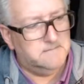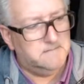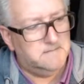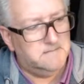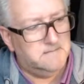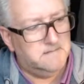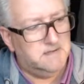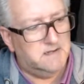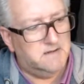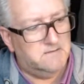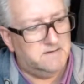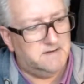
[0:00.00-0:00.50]

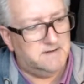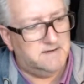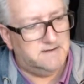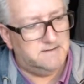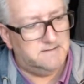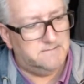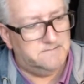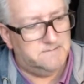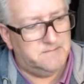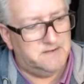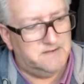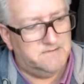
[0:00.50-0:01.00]
Lovely,
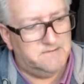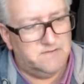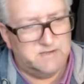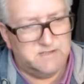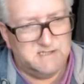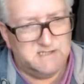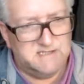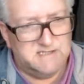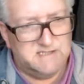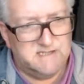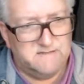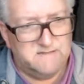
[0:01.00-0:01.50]
bit of a
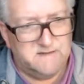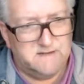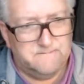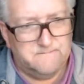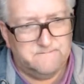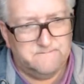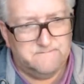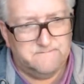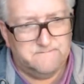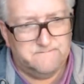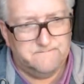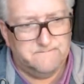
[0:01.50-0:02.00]

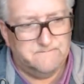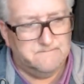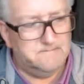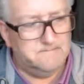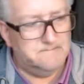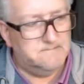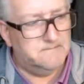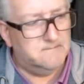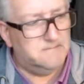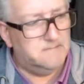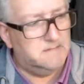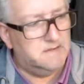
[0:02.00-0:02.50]
G7.
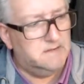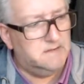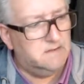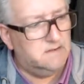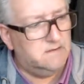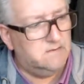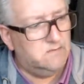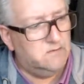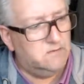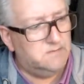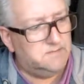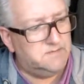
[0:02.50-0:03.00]

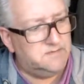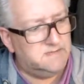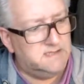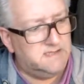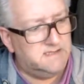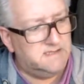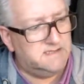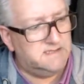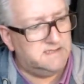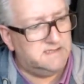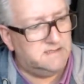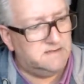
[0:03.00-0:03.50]
Whoops,
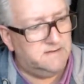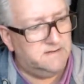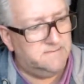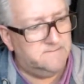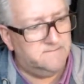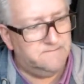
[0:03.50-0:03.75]
daisy, sorry.